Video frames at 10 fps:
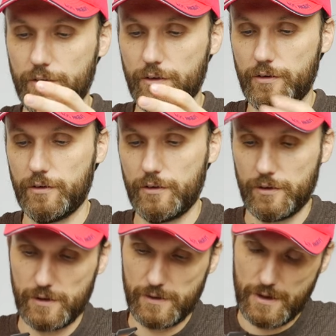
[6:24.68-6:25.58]
there.
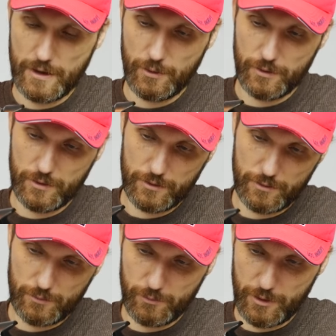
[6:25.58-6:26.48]
Now
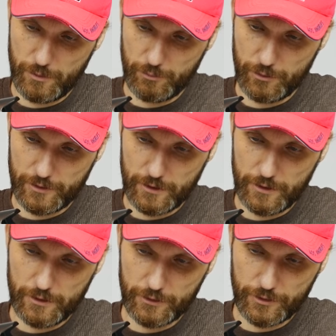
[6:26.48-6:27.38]
maybe moved a
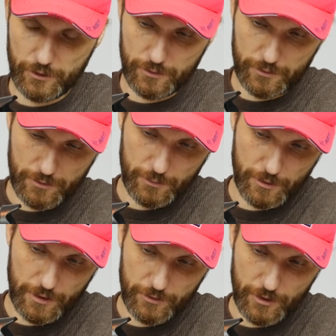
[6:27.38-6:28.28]
little, so I'm
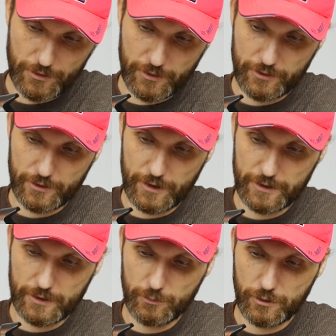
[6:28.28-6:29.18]
going to adjust it
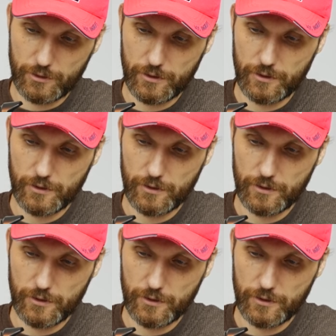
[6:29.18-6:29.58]
slightly more.